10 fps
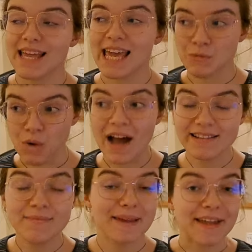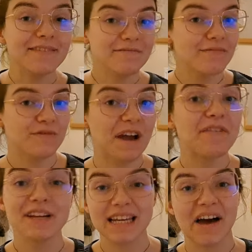it has been
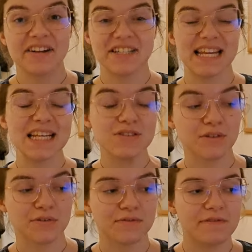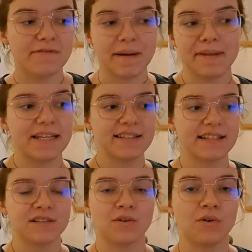very largely sort of feminist
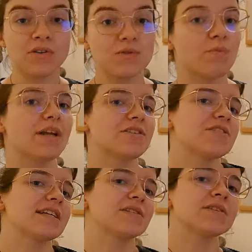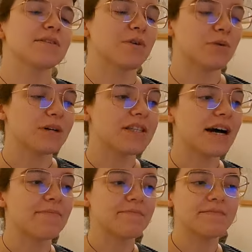discourse, which there's nothing wrong with.
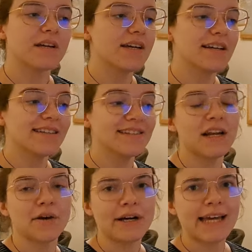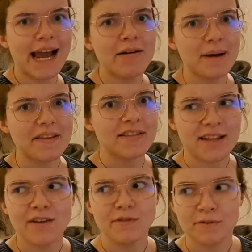I care about this
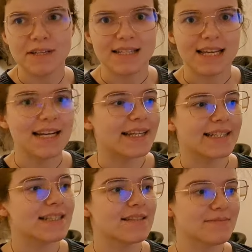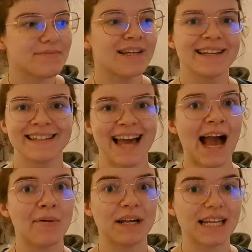stuff, obviously, like this is
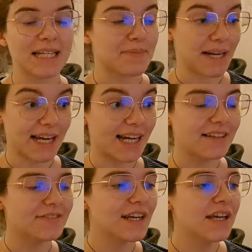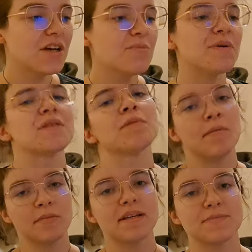how I lead my life. But the
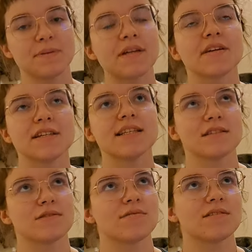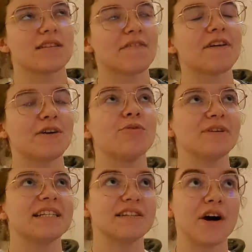problem is, because it's stuff I
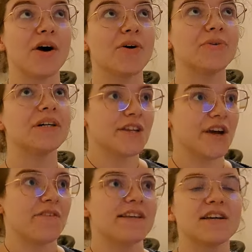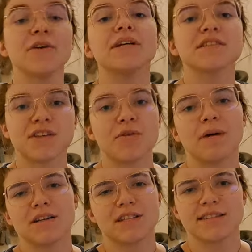already know, you know, there's only so
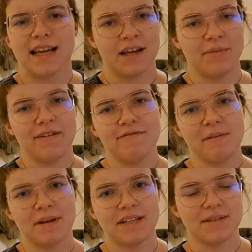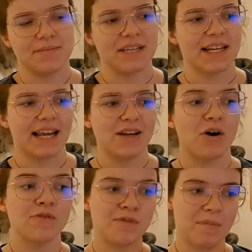much that second wave feminism can like
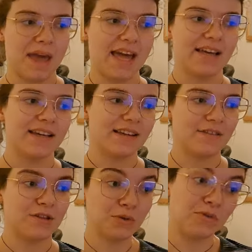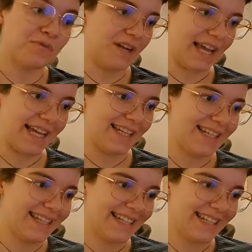offer me thoughtfully